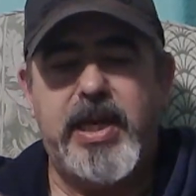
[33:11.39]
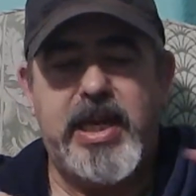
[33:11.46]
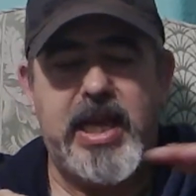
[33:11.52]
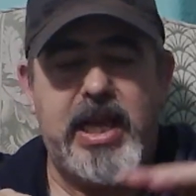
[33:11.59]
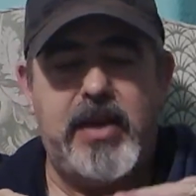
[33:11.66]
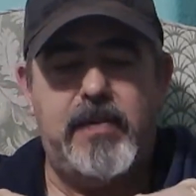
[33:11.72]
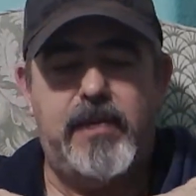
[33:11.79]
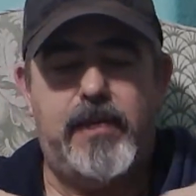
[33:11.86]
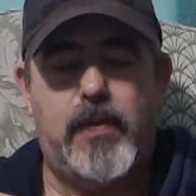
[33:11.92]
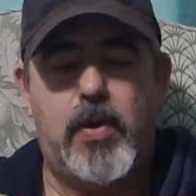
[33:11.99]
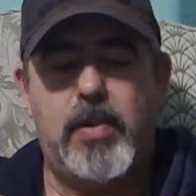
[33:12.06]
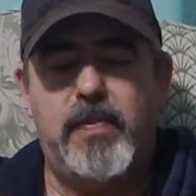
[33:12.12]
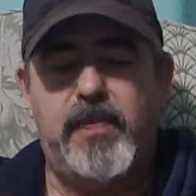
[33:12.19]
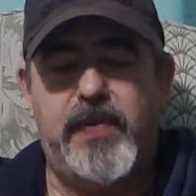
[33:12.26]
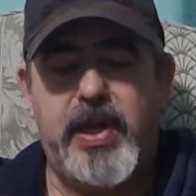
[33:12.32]
heat
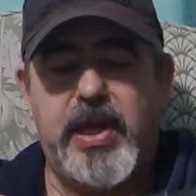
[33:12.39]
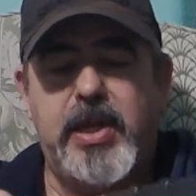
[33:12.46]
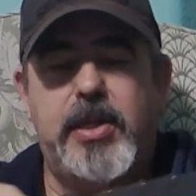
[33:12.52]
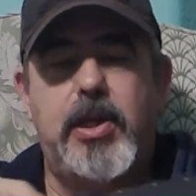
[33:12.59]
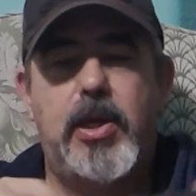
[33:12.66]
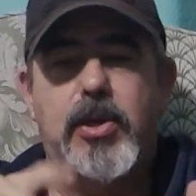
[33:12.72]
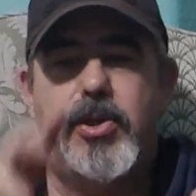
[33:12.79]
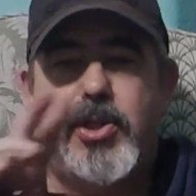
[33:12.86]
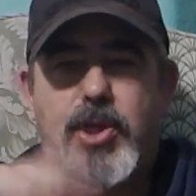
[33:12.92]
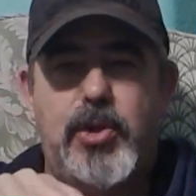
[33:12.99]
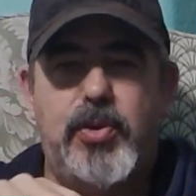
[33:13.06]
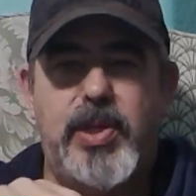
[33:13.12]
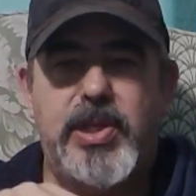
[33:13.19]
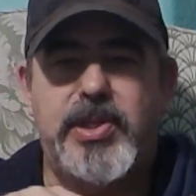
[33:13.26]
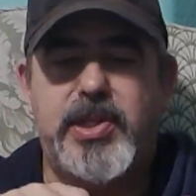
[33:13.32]
form fitted
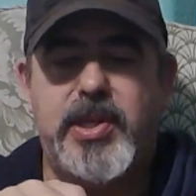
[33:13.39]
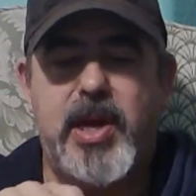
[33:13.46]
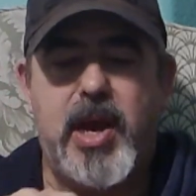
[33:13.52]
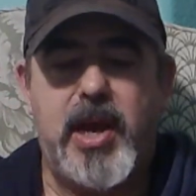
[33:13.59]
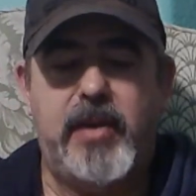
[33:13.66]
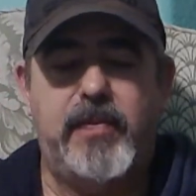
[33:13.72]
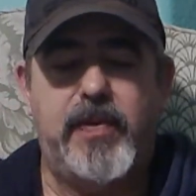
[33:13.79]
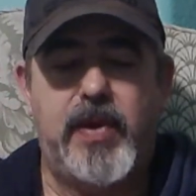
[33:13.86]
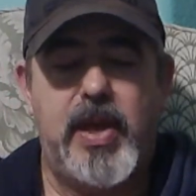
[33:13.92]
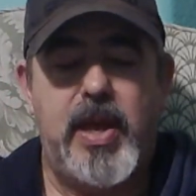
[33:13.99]
to this knife.